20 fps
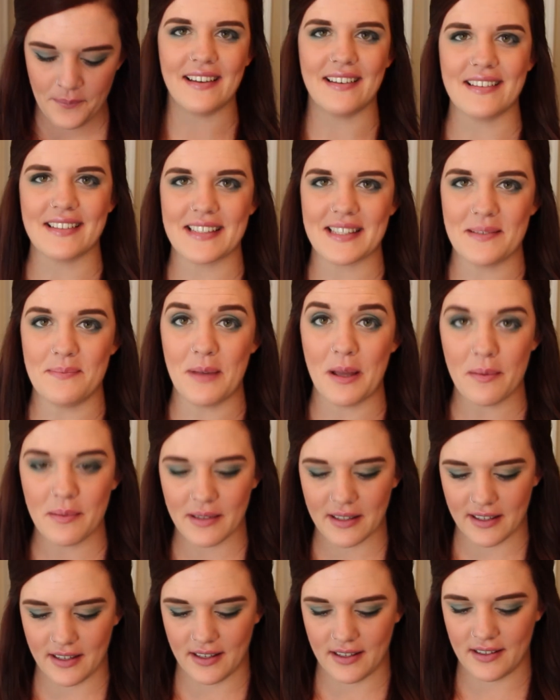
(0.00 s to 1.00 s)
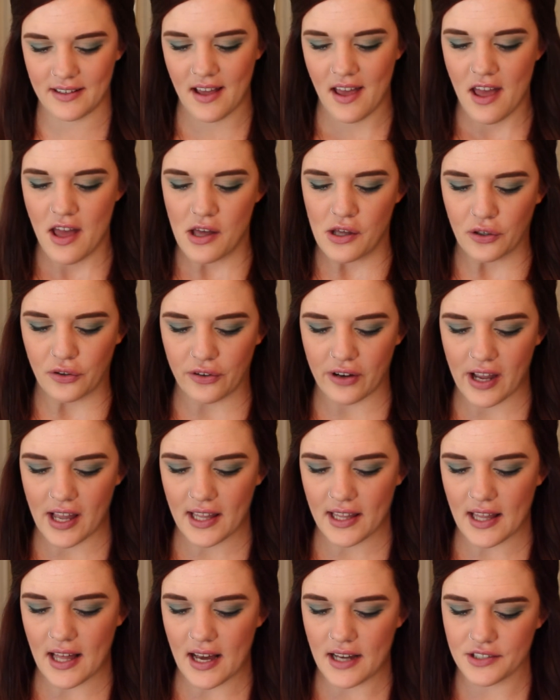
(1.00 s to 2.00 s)
It is the Maybelline
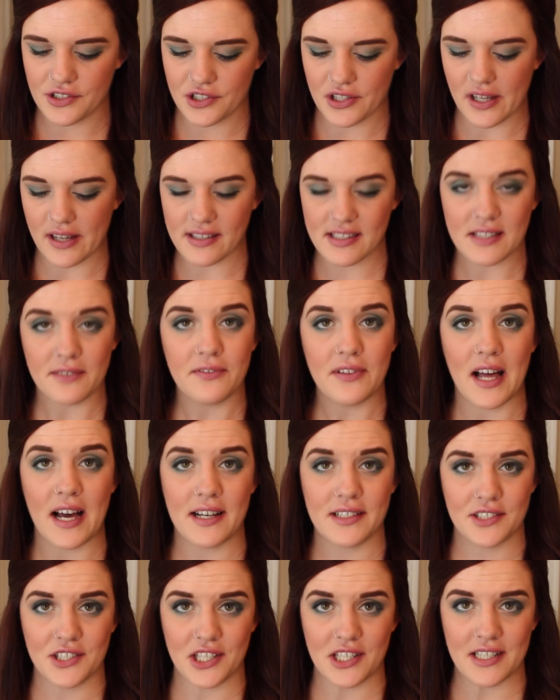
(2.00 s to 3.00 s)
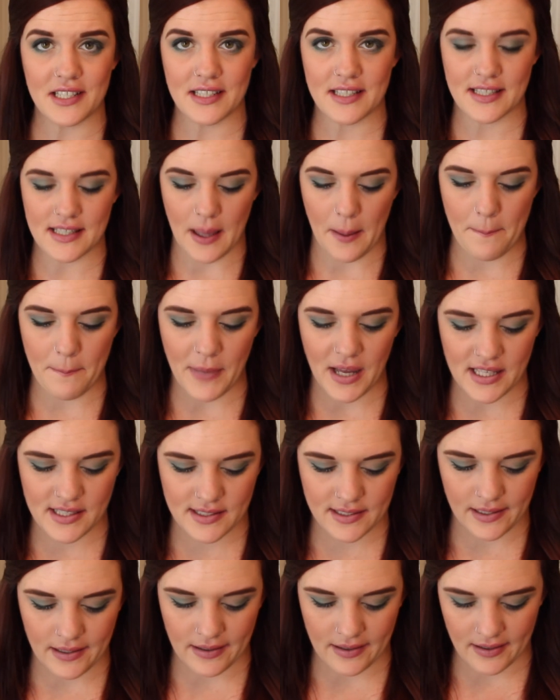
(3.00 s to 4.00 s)
Great Lash Lots of Lashes
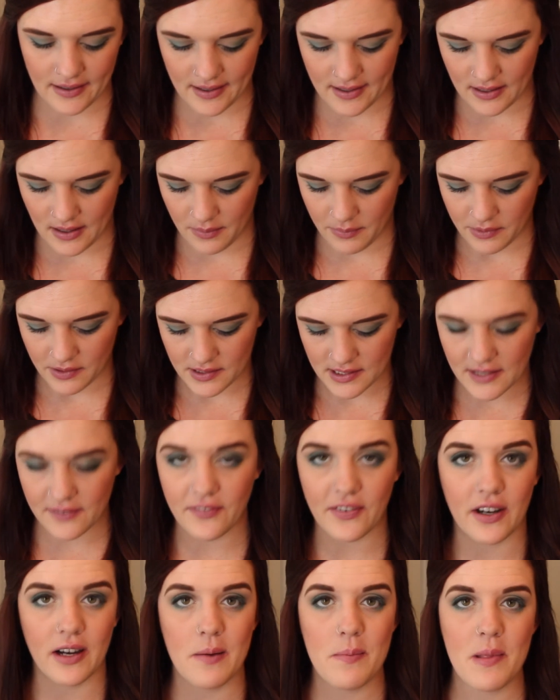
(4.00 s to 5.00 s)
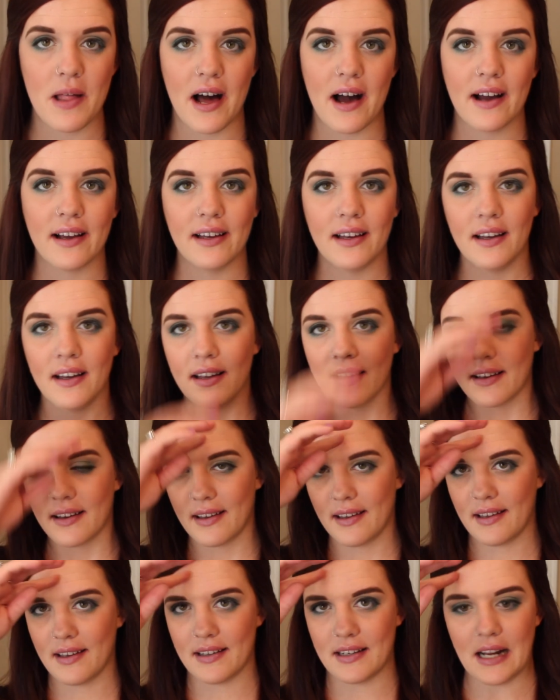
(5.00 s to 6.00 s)
mascara, and I'm using Very Black.
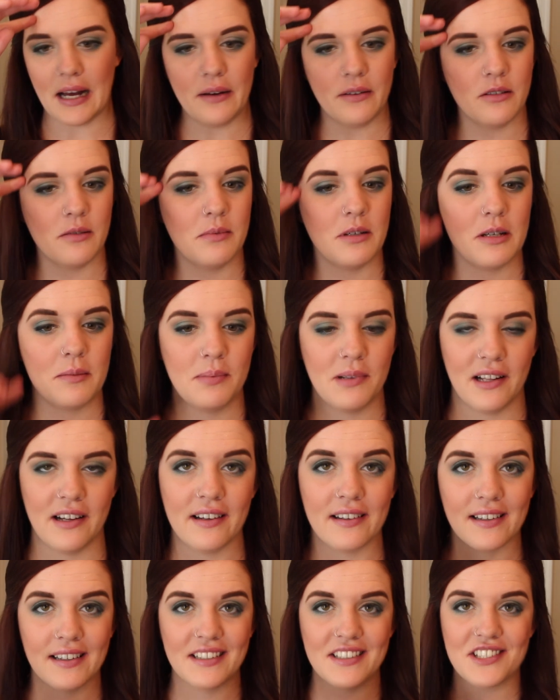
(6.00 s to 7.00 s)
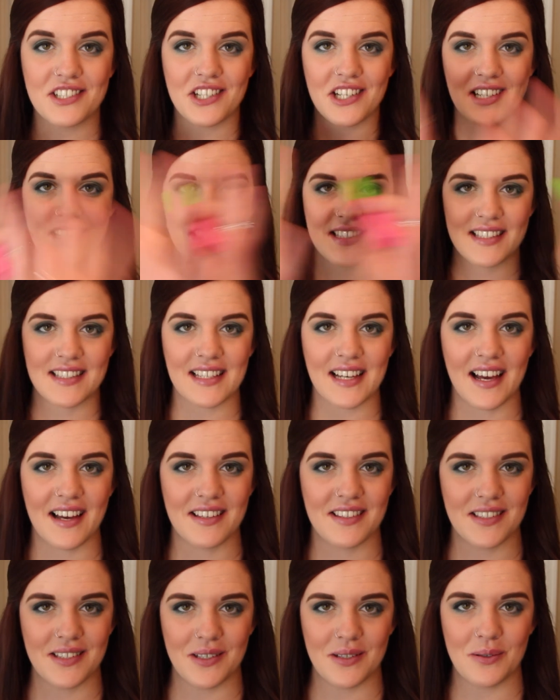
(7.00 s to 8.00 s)
And I will be applying it just
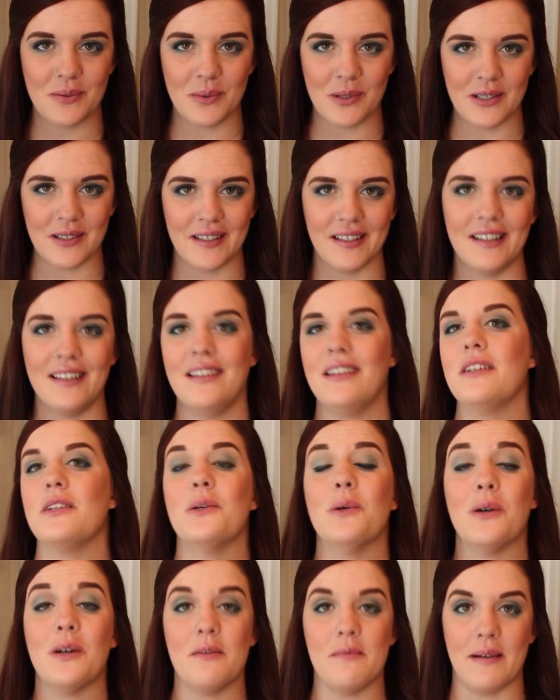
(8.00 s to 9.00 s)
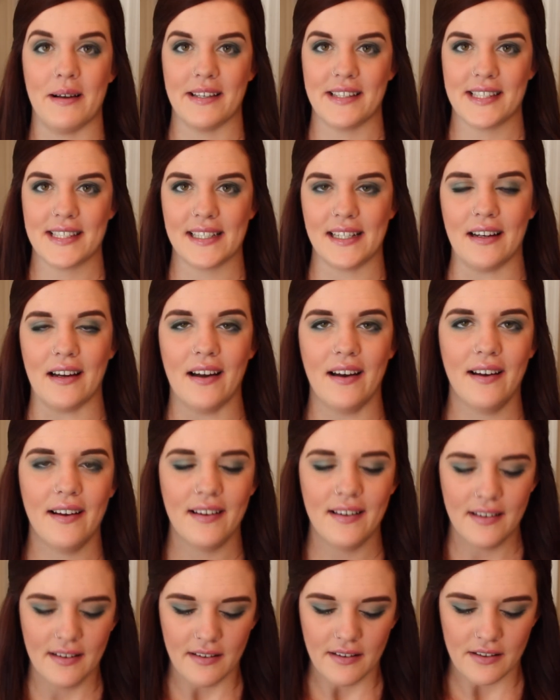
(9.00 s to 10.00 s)
as you would your mascara.
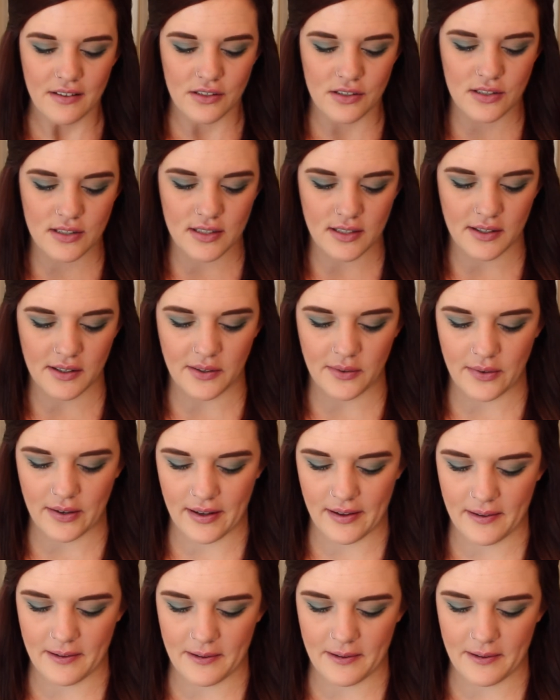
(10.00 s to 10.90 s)
So